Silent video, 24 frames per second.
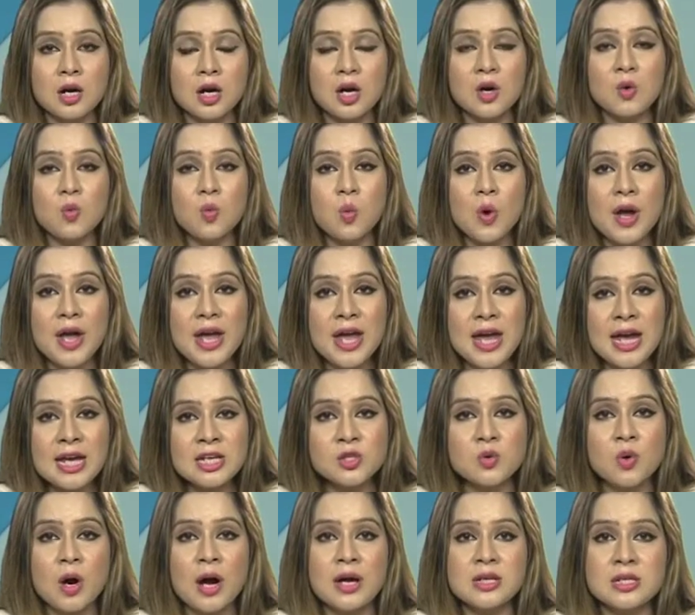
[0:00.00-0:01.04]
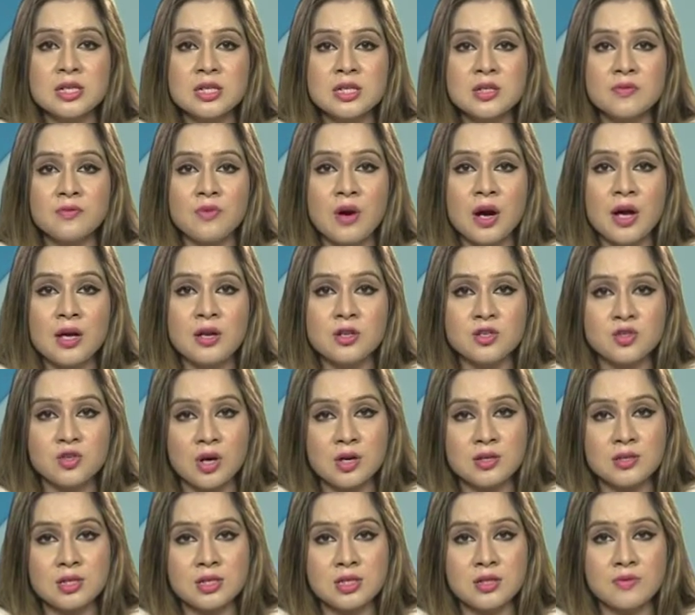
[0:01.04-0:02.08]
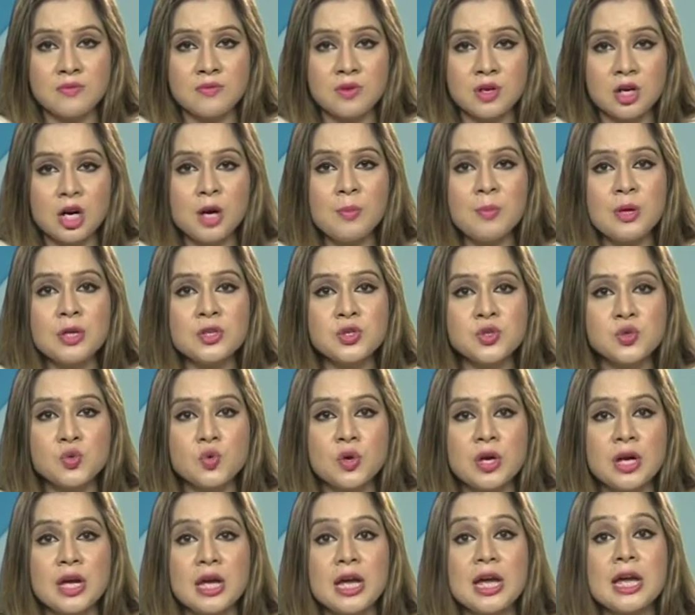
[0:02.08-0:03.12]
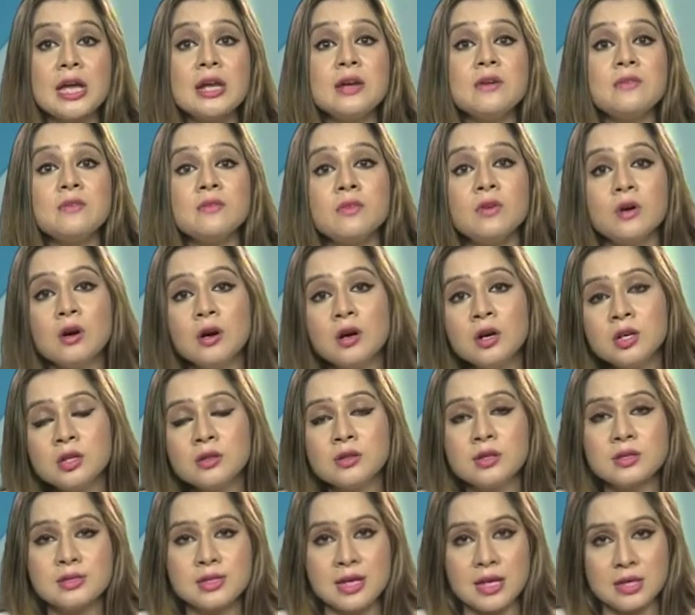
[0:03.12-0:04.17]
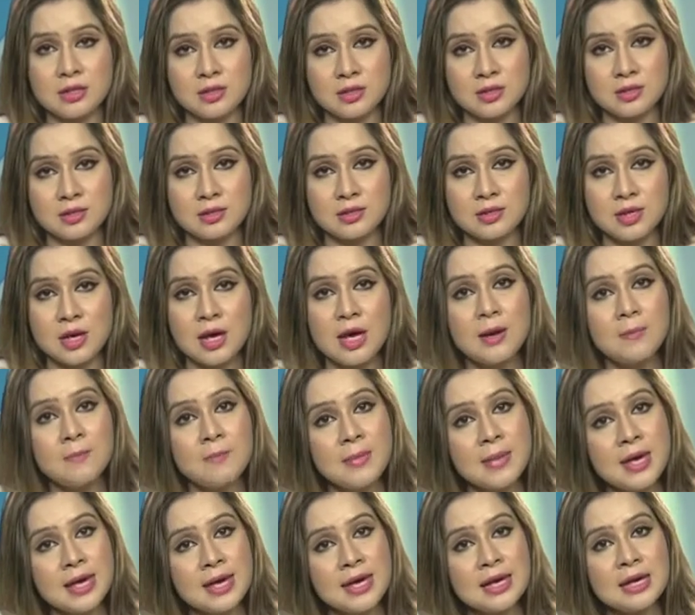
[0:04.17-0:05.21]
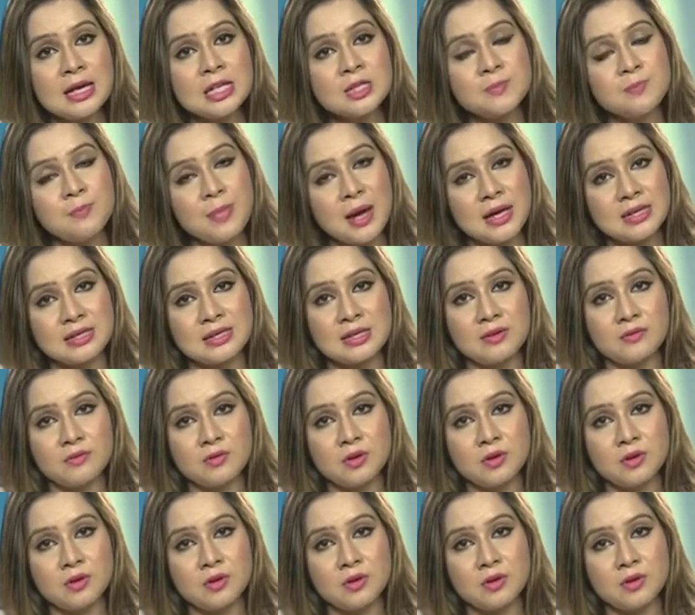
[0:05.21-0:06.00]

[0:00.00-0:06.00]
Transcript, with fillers: A way to identify a transitive verb is to invert the sentence, making it passive.